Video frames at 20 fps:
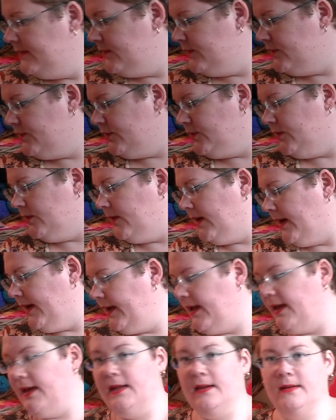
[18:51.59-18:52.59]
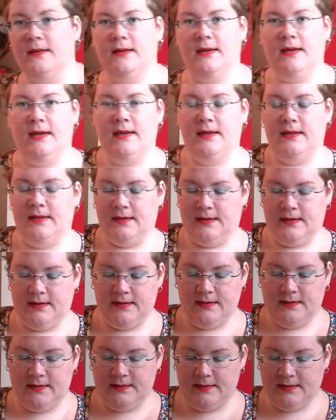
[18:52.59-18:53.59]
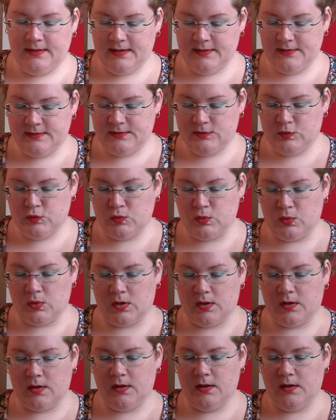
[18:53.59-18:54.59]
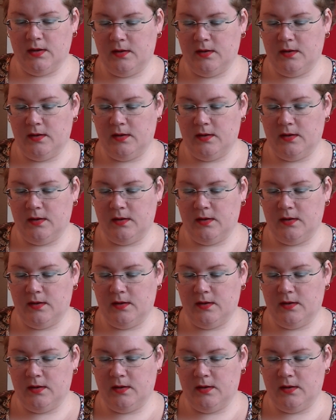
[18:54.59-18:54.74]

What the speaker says: So I had a nice tour